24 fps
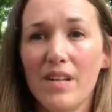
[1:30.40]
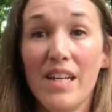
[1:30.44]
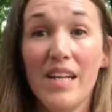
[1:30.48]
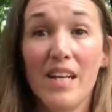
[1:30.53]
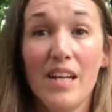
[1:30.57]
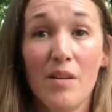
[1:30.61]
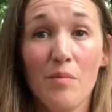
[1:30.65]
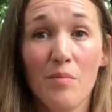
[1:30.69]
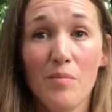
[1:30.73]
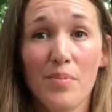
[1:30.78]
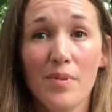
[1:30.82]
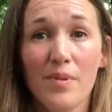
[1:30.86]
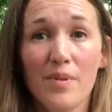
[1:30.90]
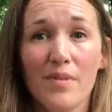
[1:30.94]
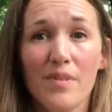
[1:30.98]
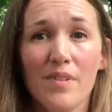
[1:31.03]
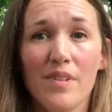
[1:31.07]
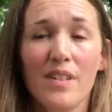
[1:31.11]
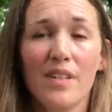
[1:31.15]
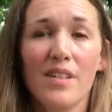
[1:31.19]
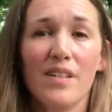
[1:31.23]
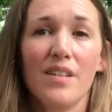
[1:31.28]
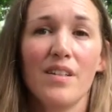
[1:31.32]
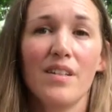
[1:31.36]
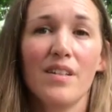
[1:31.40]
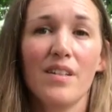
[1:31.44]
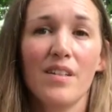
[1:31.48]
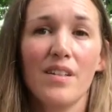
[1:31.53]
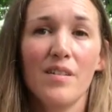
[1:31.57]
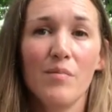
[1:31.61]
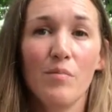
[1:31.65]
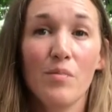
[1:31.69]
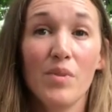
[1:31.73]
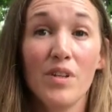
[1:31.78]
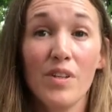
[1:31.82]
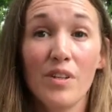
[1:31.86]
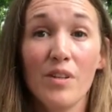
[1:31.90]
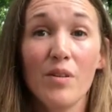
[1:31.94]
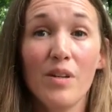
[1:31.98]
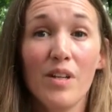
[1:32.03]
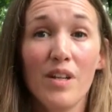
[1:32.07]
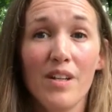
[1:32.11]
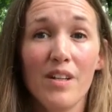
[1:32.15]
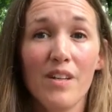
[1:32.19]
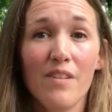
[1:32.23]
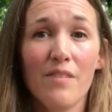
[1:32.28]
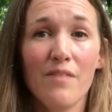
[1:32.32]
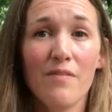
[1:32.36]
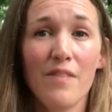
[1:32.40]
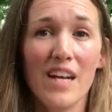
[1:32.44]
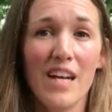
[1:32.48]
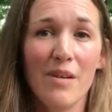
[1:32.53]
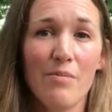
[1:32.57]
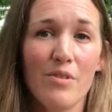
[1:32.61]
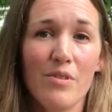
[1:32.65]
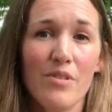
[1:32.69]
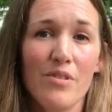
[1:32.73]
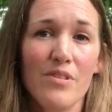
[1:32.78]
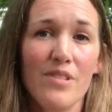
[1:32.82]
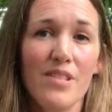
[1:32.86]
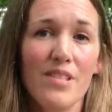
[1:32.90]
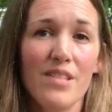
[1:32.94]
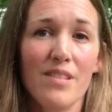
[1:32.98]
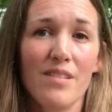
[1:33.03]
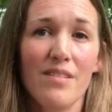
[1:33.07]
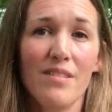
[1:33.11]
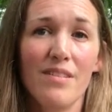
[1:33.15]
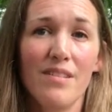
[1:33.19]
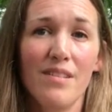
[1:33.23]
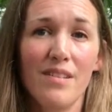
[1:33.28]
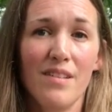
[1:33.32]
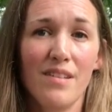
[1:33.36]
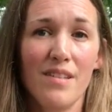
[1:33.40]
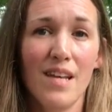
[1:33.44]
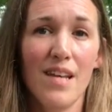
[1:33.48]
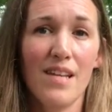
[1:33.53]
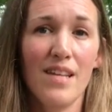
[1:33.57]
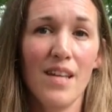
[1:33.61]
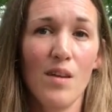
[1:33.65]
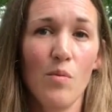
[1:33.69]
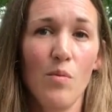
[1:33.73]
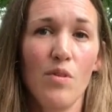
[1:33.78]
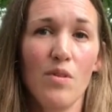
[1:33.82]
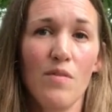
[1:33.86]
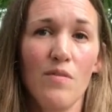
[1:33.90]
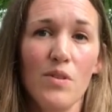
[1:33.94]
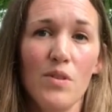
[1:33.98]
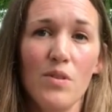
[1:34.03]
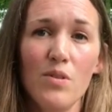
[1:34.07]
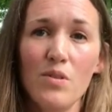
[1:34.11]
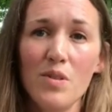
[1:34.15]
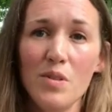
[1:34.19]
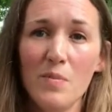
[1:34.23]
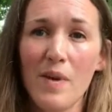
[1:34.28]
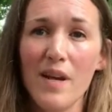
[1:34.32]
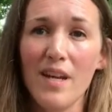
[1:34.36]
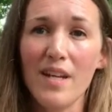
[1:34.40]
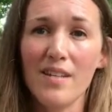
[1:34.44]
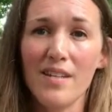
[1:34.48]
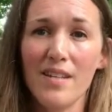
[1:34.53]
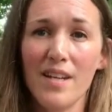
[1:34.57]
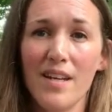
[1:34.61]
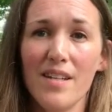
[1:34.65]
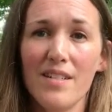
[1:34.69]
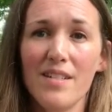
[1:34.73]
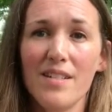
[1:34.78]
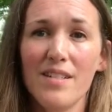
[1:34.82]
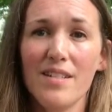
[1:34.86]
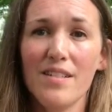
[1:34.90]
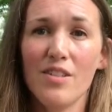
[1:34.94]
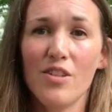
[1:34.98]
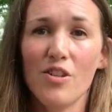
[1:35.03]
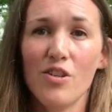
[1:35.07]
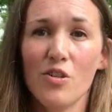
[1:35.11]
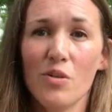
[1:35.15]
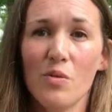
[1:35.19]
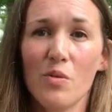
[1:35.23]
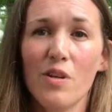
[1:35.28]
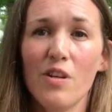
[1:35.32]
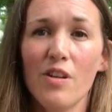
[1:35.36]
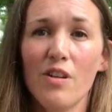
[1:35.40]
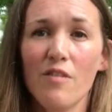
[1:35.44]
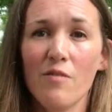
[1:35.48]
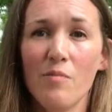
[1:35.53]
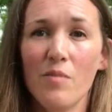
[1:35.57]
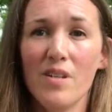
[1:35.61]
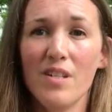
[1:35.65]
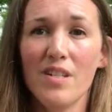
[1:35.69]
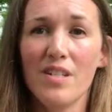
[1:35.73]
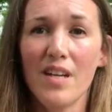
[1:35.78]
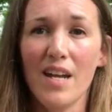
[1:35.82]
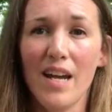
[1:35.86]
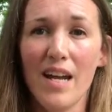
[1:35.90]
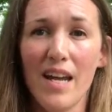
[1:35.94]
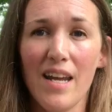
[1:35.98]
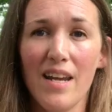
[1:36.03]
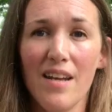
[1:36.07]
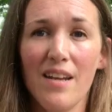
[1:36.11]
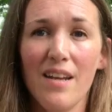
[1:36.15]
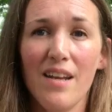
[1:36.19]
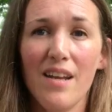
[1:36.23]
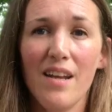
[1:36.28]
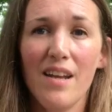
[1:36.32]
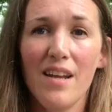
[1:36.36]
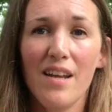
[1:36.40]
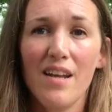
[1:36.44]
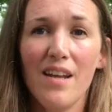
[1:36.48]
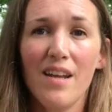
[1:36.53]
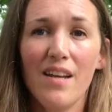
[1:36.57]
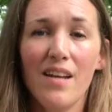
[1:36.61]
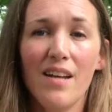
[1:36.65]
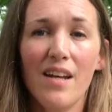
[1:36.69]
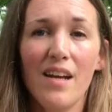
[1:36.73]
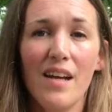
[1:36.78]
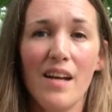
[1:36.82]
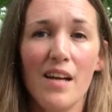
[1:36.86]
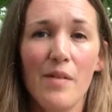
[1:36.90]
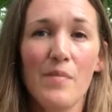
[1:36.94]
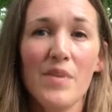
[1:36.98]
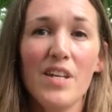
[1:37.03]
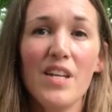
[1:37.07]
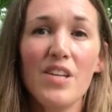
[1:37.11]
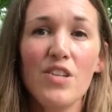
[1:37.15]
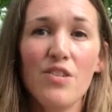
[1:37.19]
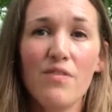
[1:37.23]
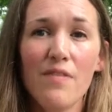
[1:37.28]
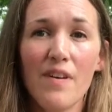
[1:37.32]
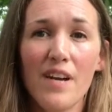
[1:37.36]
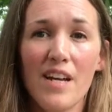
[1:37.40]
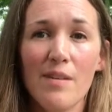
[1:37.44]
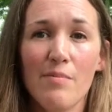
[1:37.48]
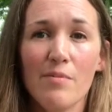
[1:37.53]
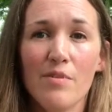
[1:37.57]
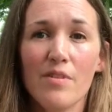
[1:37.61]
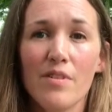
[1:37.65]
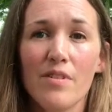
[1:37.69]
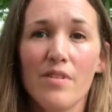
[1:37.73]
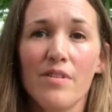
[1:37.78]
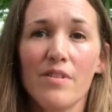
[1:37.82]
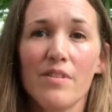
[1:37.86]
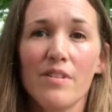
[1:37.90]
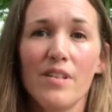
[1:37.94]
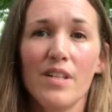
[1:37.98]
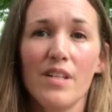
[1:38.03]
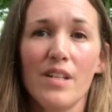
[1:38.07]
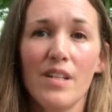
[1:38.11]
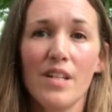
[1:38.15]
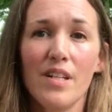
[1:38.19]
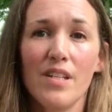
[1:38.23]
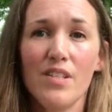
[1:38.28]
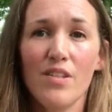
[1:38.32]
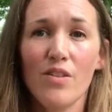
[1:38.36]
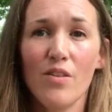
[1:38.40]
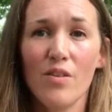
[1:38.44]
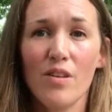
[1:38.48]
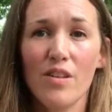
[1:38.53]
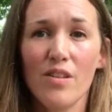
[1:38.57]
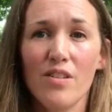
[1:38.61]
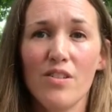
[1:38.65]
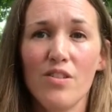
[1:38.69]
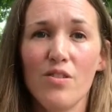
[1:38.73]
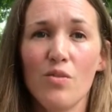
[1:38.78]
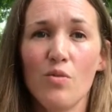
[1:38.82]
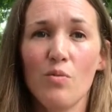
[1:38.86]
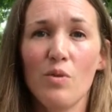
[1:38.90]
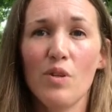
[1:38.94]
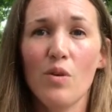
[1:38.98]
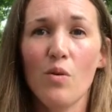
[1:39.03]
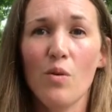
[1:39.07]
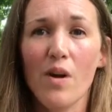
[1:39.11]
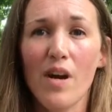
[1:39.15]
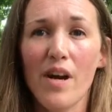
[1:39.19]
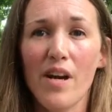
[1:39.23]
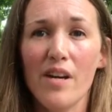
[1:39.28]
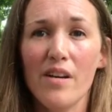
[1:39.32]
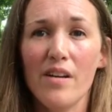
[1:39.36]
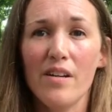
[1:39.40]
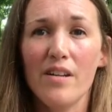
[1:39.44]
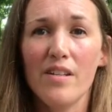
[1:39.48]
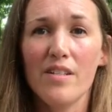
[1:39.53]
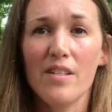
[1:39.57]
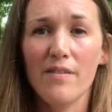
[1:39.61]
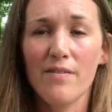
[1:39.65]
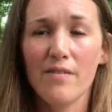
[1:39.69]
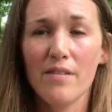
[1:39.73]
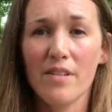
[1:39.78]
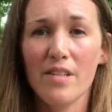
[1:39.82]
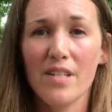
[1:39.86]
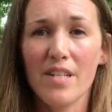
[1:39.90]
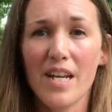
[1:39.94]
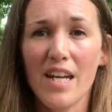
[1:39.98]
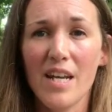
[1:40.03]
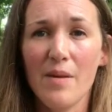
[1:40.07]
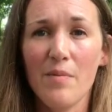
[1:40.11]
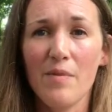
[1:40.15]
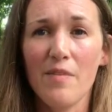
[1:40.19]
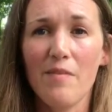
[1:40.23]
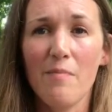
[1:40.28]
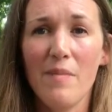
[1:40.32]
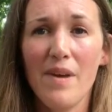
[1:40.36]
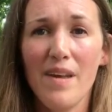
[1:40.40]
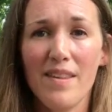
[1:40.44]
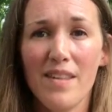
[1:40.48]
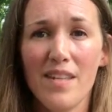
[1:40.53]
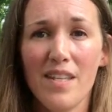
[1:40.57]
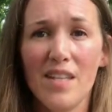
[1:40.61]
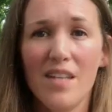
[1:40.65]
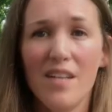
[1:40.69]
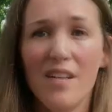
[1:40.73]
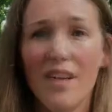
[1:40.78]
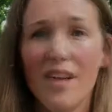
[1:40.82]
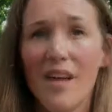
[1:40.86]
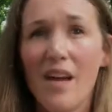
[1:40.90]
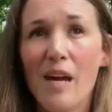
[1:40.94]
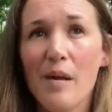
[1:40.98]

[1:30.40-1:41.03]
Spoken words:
hemp, but you know, any of the fibers that they would have used back in the 18th century could have been dyed. Each fiber is going to require a different type of method.